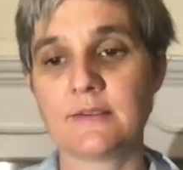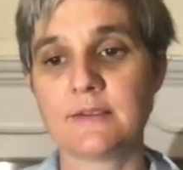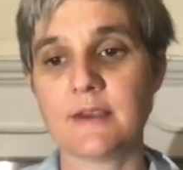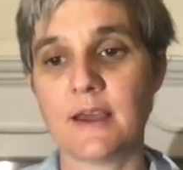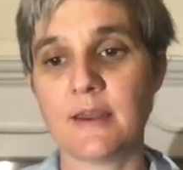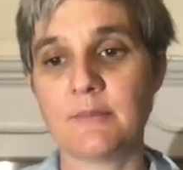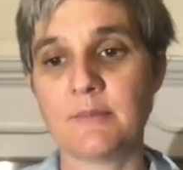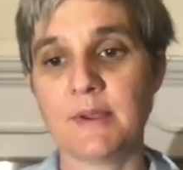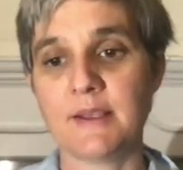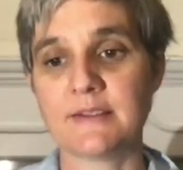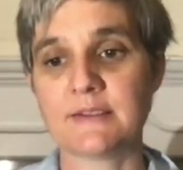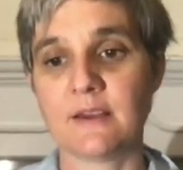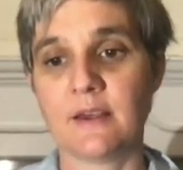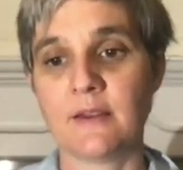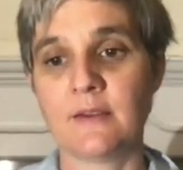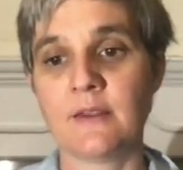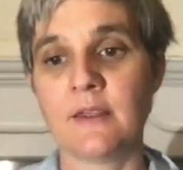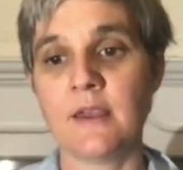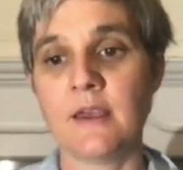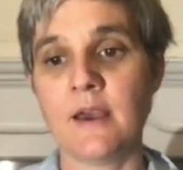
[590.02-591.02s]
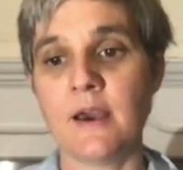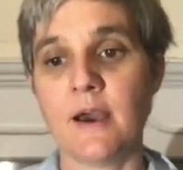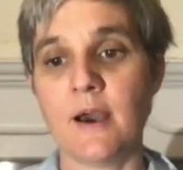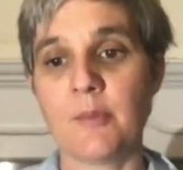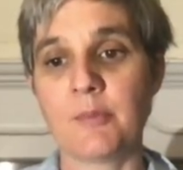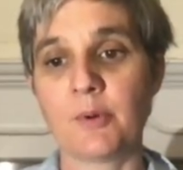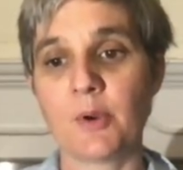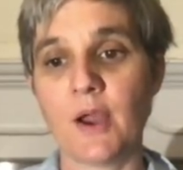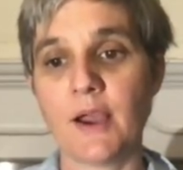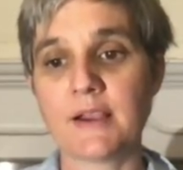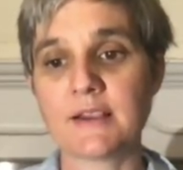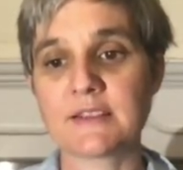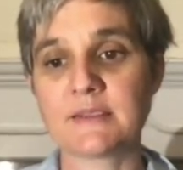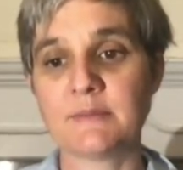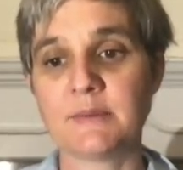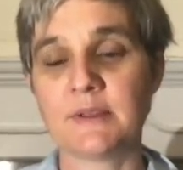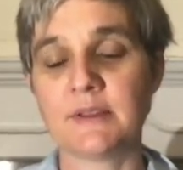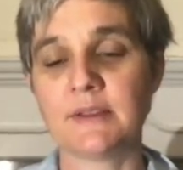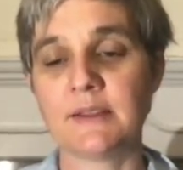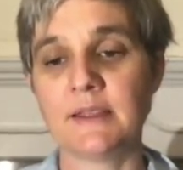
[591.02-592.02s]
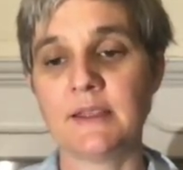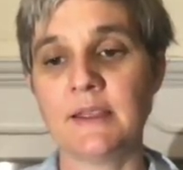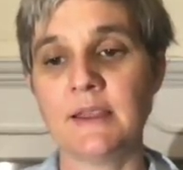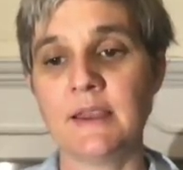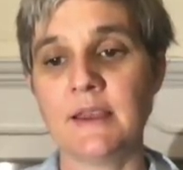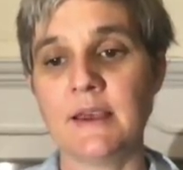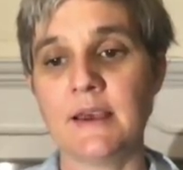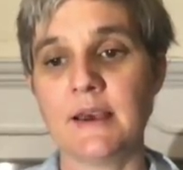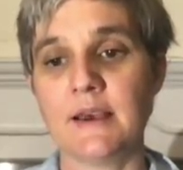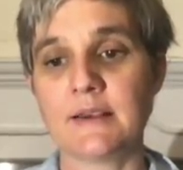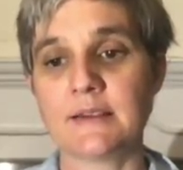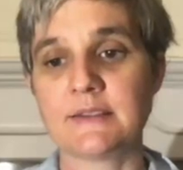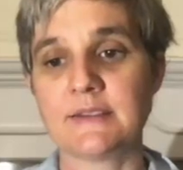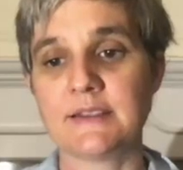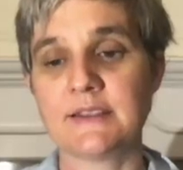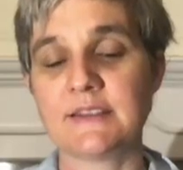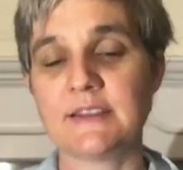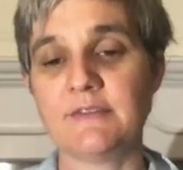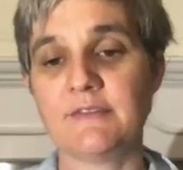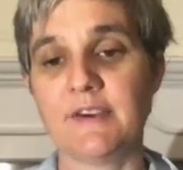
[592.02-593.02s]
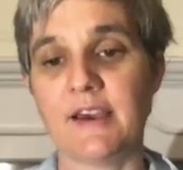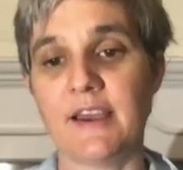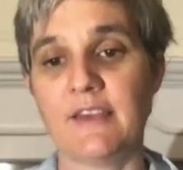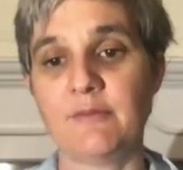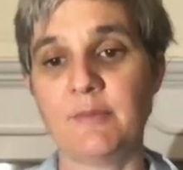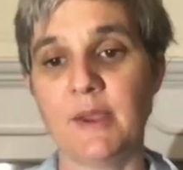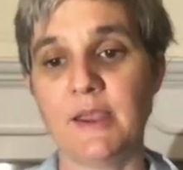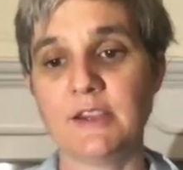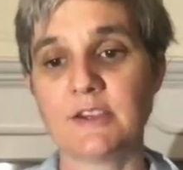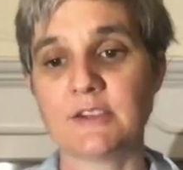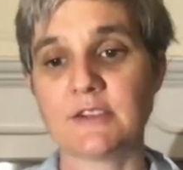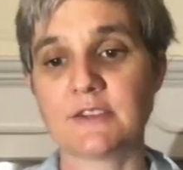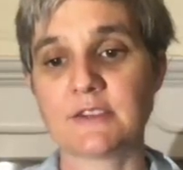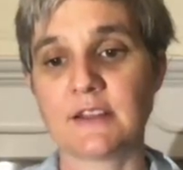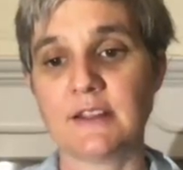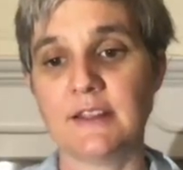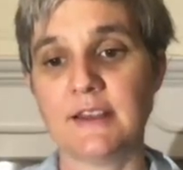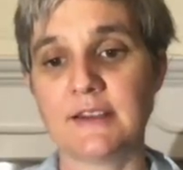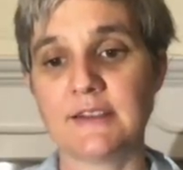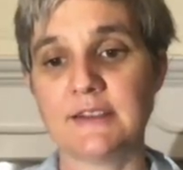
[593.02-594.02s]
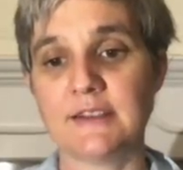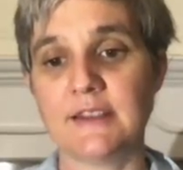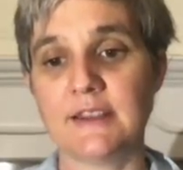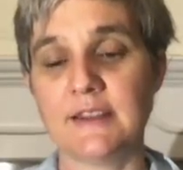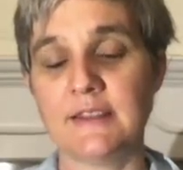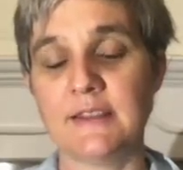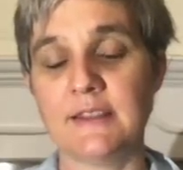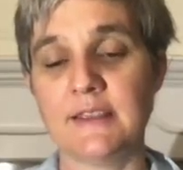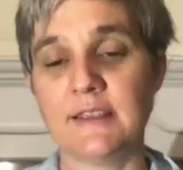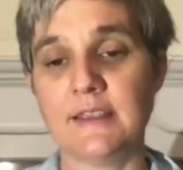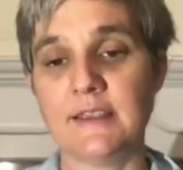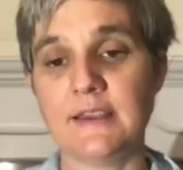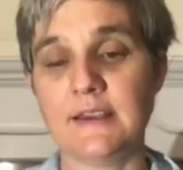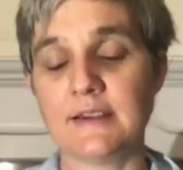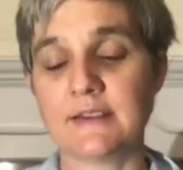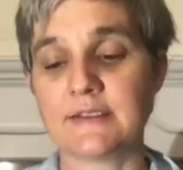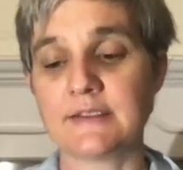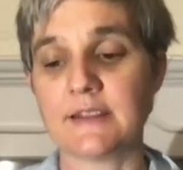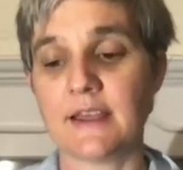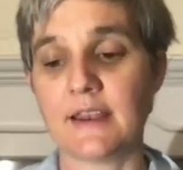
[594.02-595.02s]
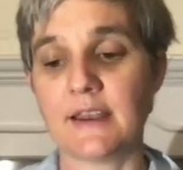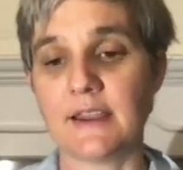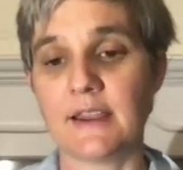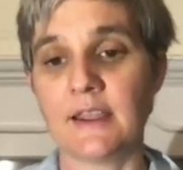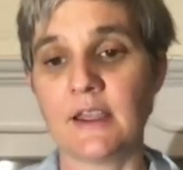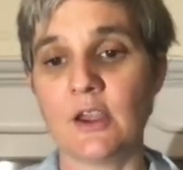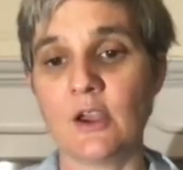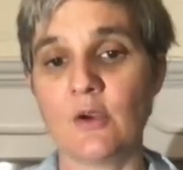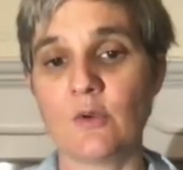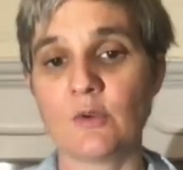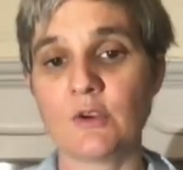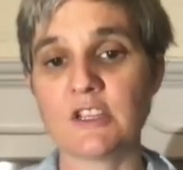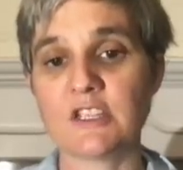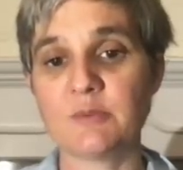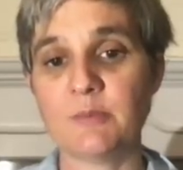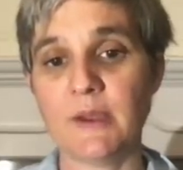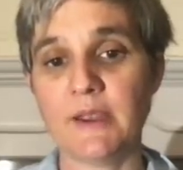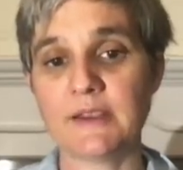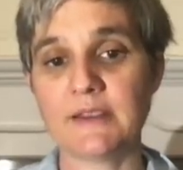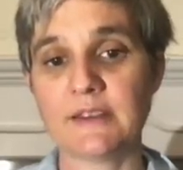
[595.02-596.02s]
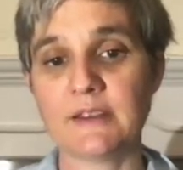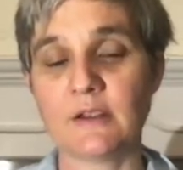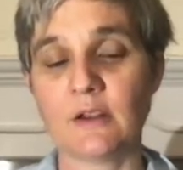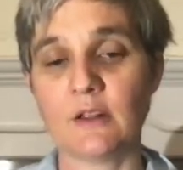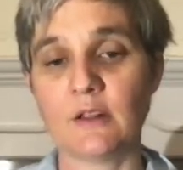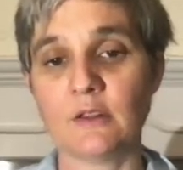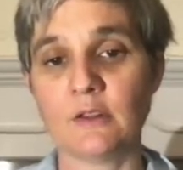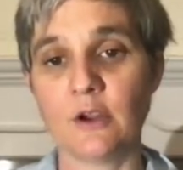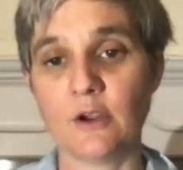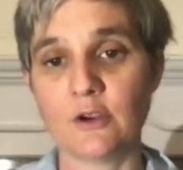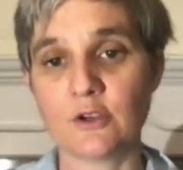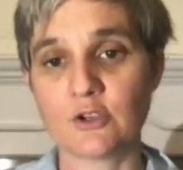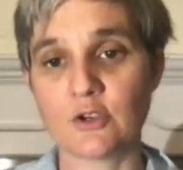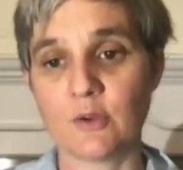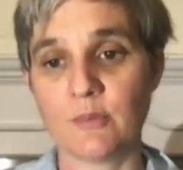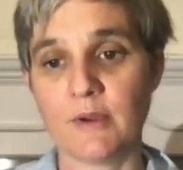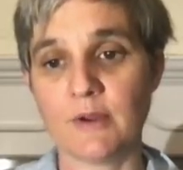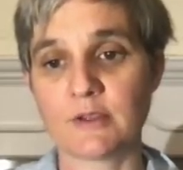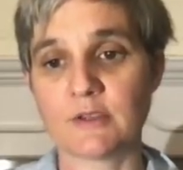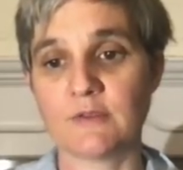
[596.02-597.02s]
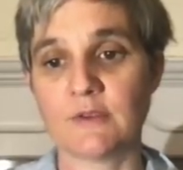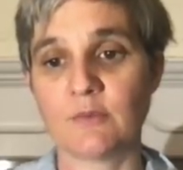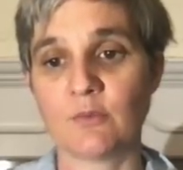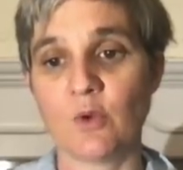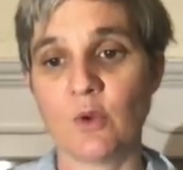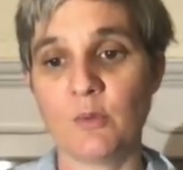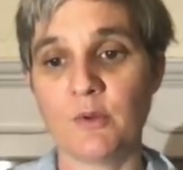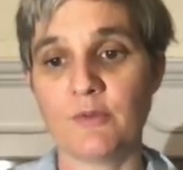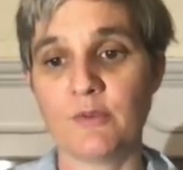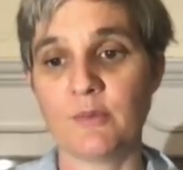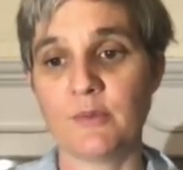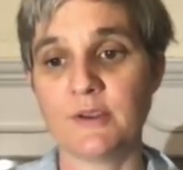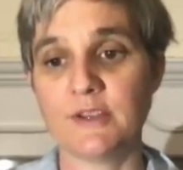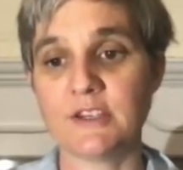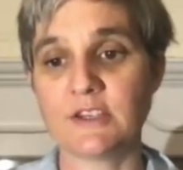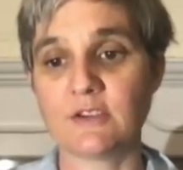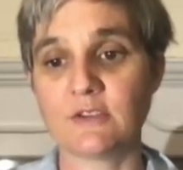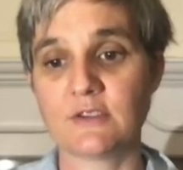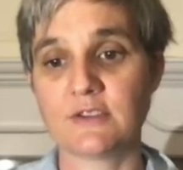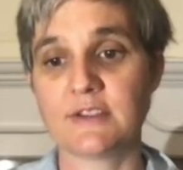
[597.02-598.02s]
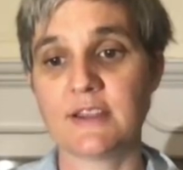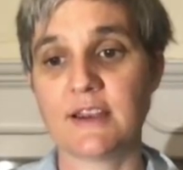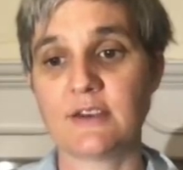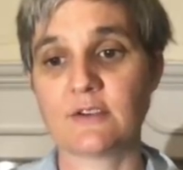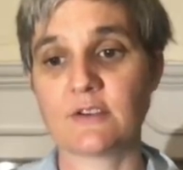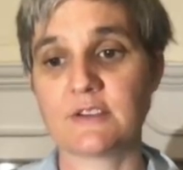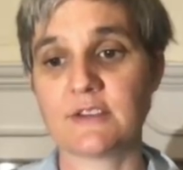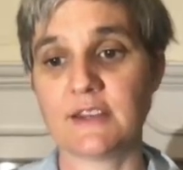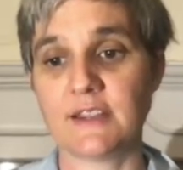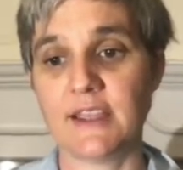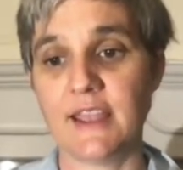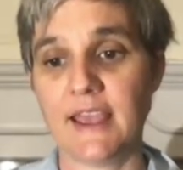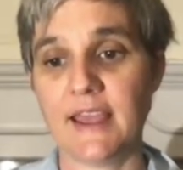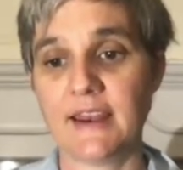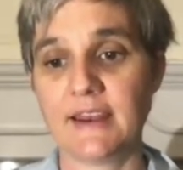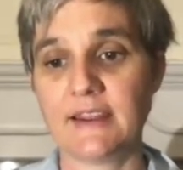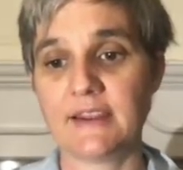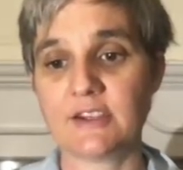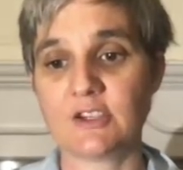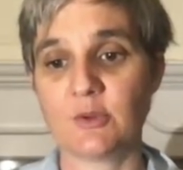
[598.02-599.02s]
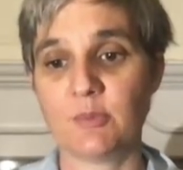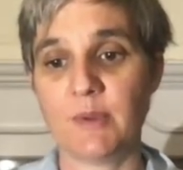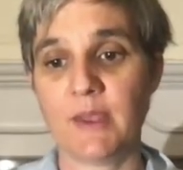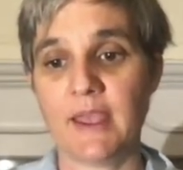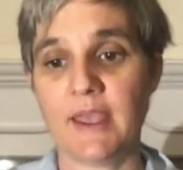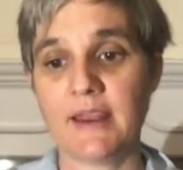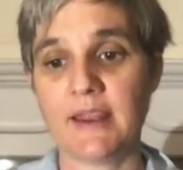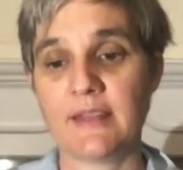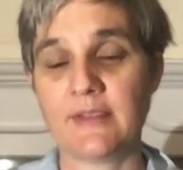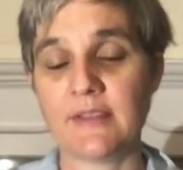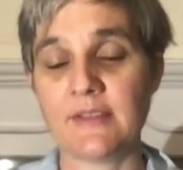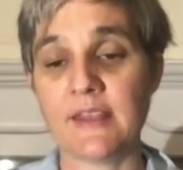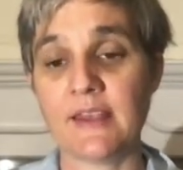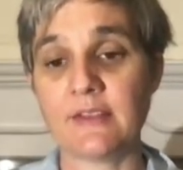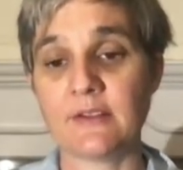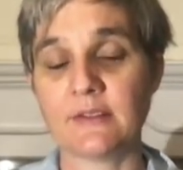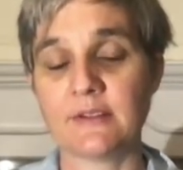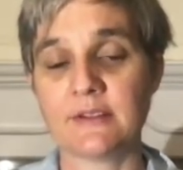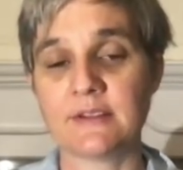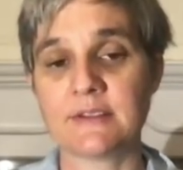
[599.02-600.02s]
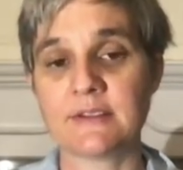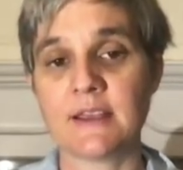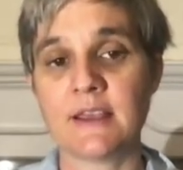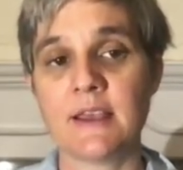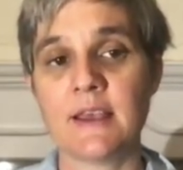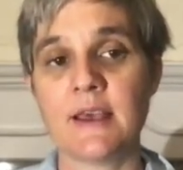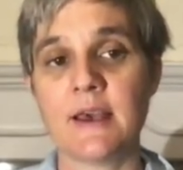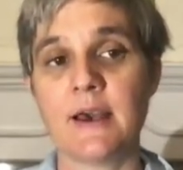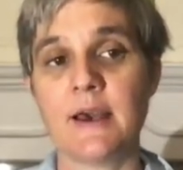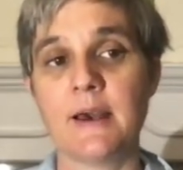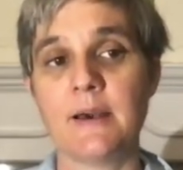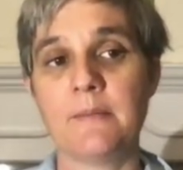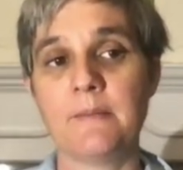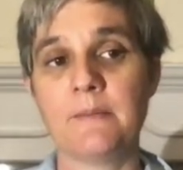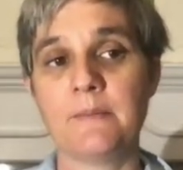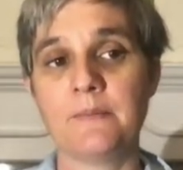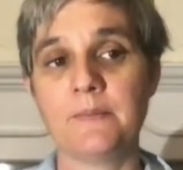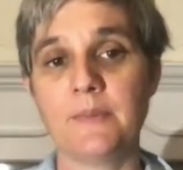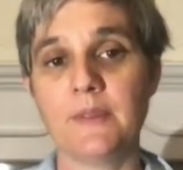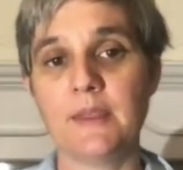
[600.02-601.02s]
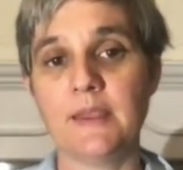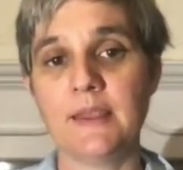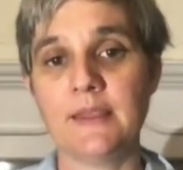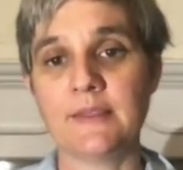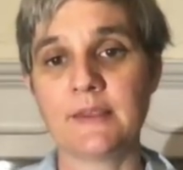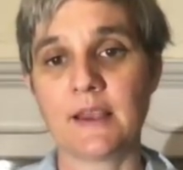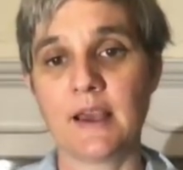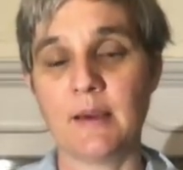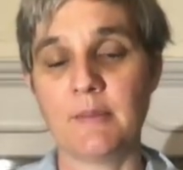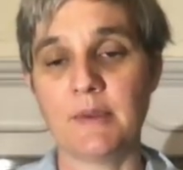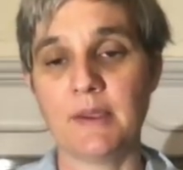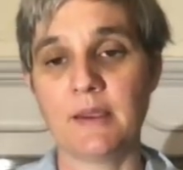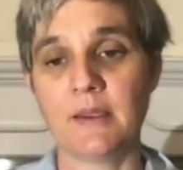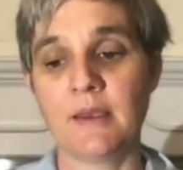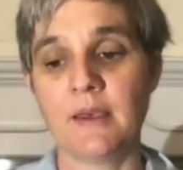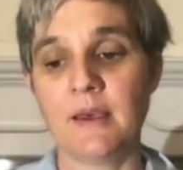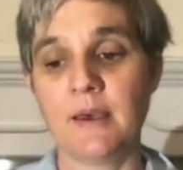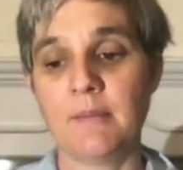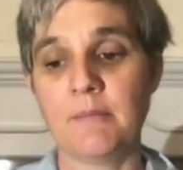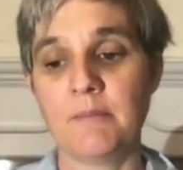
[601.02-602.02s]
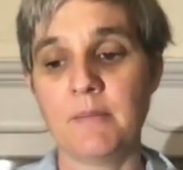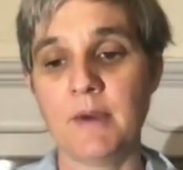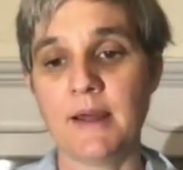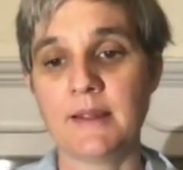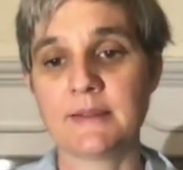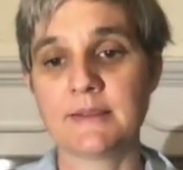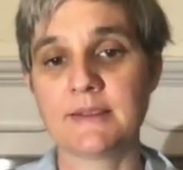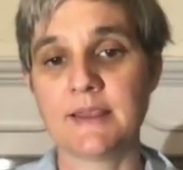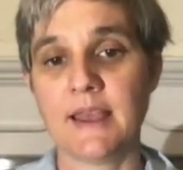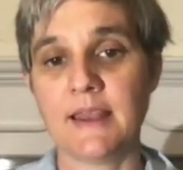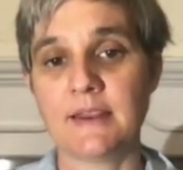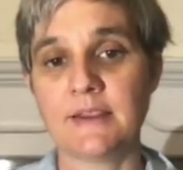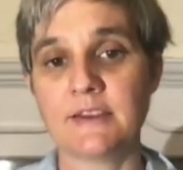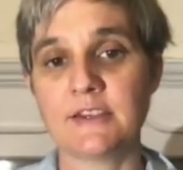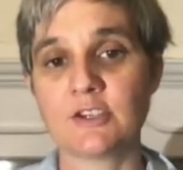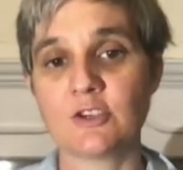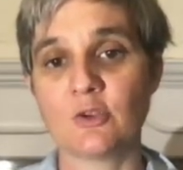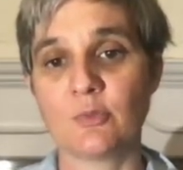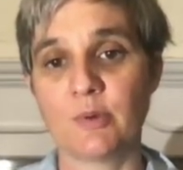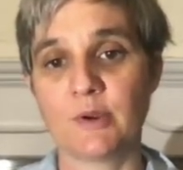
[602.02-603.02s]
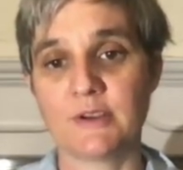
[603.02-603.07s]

done based on approximately 65 patients collected in the study. We're expecting larger amounts of enrollment from additional centers in Canada, Japan, and the Netherlands in the coming months, and additional